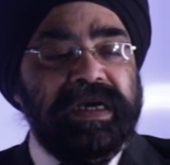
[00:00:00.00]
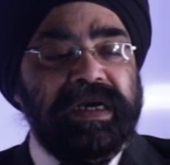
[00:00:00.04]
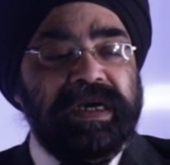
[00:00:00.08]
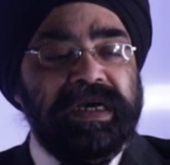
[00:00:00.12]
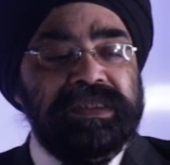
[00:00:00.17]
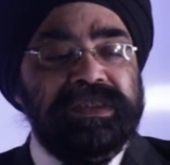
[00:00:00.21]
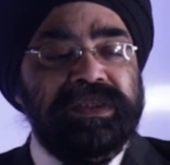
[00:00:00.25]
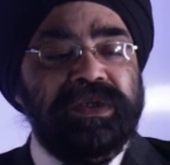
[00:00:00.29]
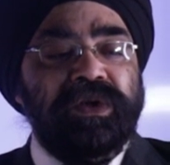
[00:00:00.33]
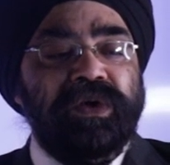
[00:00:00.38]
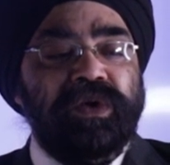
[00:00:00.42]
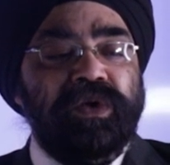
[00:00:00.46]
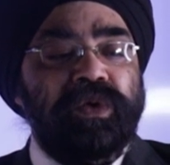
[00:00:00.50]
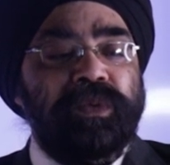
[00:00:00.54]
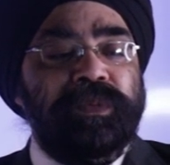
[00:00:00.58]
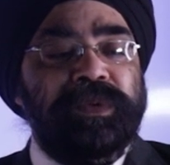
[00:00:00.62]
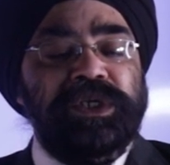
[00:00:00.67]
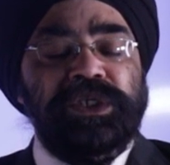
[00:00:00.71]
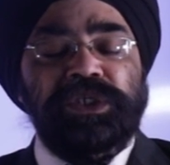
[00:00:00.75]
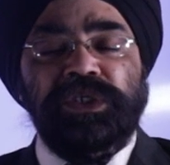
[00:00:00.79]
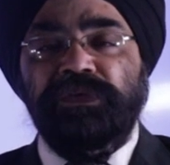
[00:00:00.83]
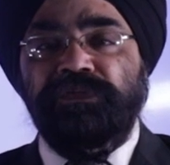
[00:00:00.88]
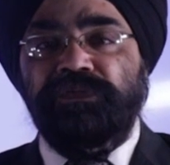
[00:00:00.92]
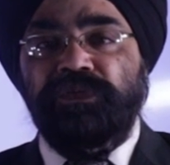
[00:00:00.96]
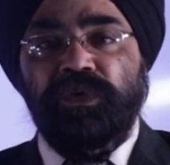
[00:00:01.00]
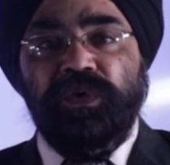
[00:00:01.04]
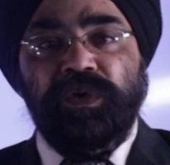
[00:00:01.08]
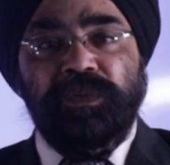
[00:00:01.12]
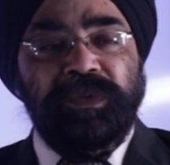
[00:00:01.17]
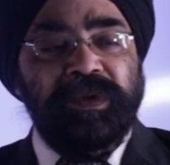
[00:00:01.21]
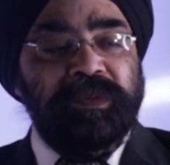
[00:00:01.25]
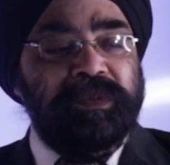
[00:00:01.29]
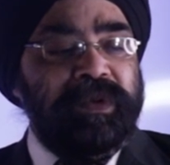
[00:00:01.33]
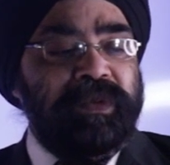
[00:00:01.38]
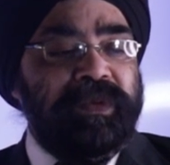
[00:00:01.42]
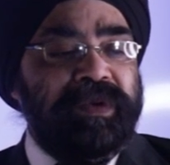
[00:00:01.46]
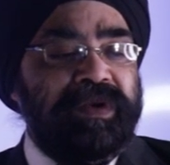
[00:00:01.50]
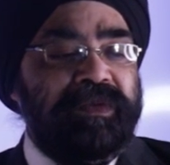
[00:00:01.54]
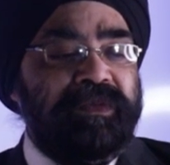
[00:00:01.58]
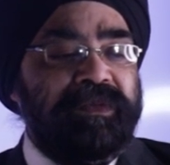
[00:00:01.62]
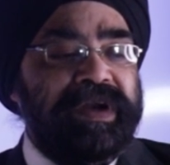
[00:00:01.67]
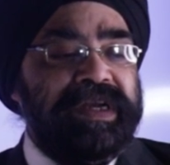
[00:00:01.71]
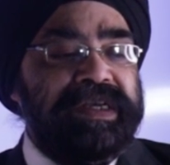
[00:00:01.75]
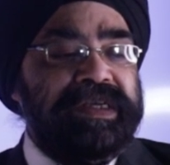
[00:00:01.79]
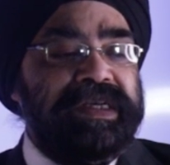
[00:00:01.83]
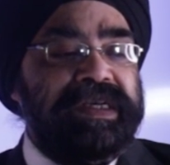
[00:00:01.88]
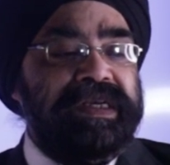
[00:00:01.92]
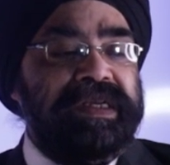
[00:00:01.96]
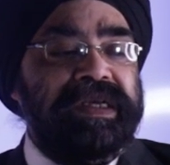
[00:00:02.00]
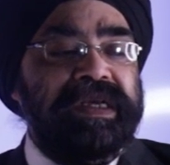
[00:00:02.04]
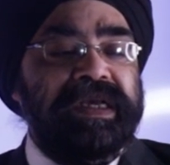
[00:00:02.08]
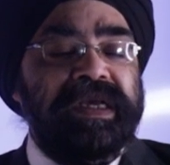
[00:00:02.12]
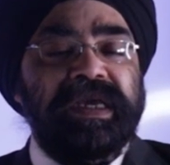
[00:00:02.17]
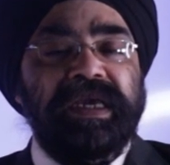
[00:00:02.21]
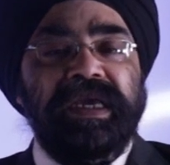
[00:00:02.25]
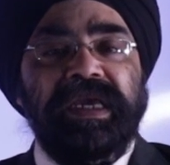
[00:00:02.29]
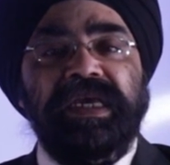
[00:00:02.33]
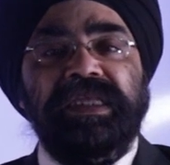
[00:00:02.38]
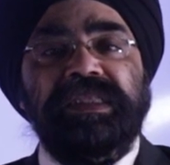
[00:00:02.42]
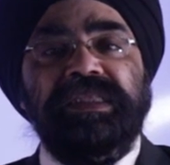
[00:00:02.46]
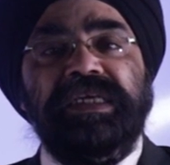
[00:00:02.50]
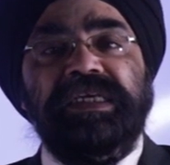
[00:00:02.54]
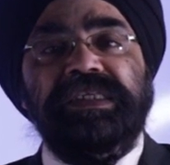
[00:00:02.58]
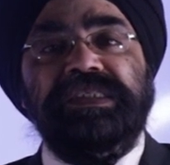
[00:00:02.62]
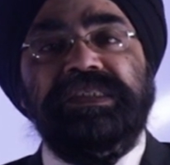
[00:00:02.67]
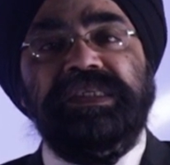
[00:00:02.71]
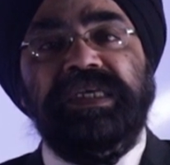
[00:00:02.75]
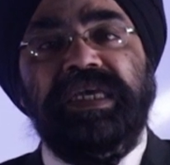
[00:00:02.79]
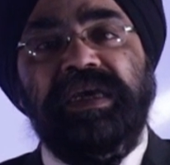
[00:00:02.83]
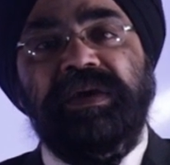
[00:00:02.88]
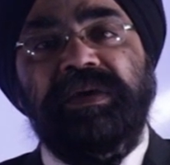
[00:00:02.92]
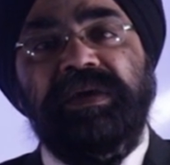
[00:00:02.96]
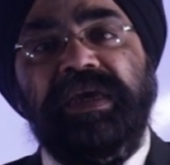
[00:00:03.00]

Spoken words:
other occupation, 4 people were invited, and that's